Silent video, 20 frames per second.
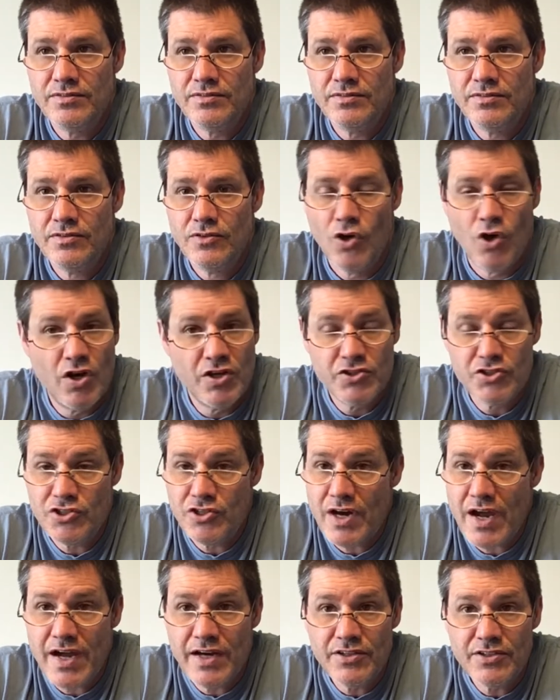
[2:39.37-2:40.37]
lawn
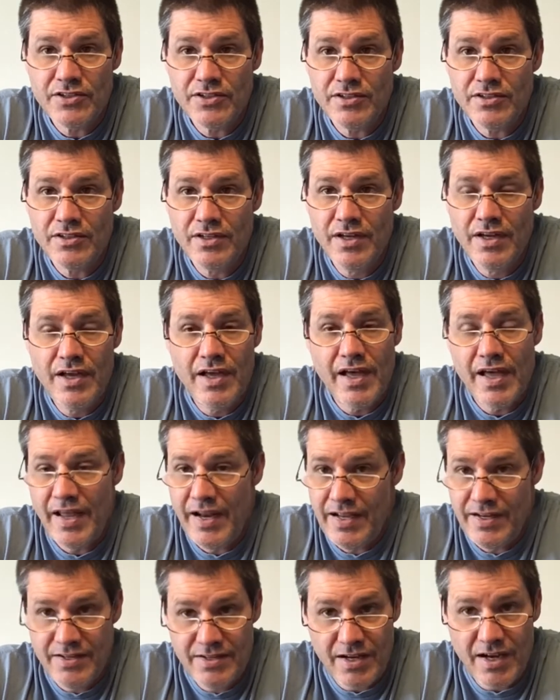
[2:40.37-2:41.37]
tractor, and
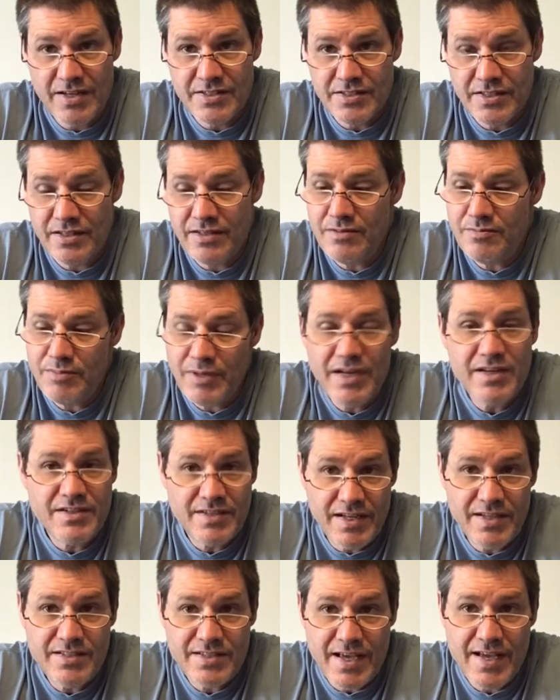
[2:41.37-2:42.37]
it does it, but
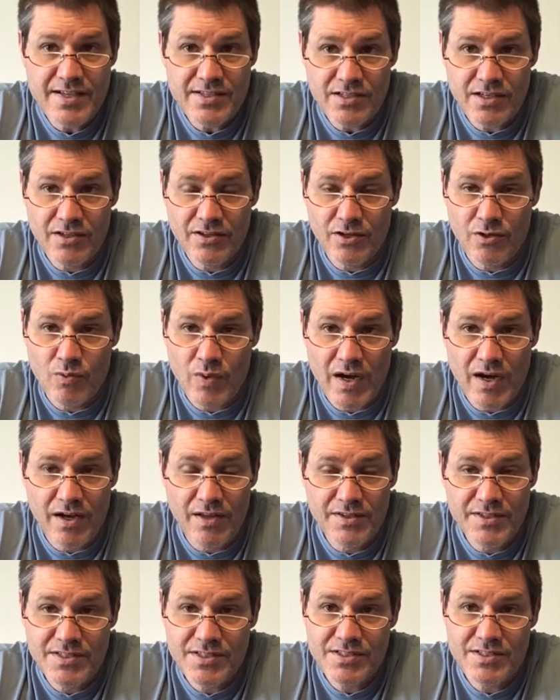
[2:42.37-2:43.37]
it takes a little while.
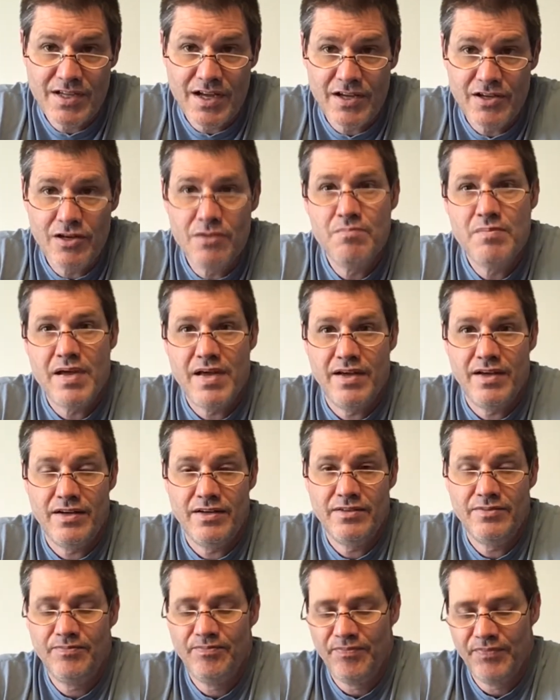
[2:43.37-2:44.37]
This is not your Mega.